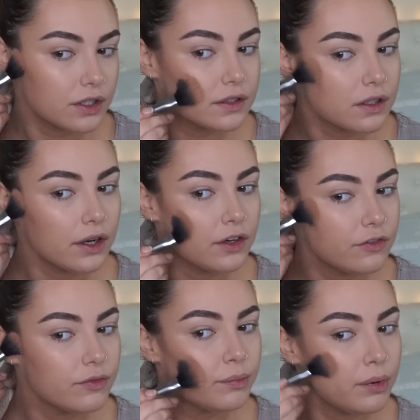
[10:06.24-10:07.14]
just kind
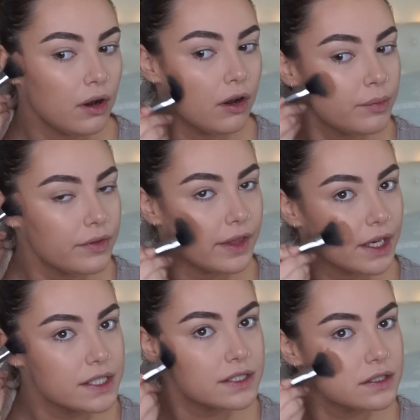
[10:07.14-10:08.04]
of pop
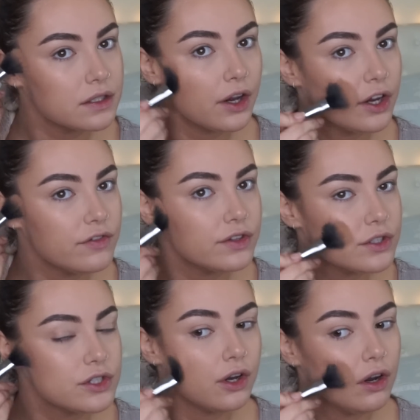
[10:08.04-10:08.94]
this over
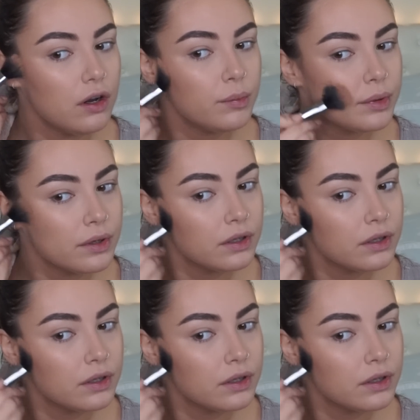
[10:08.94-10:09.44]
the top.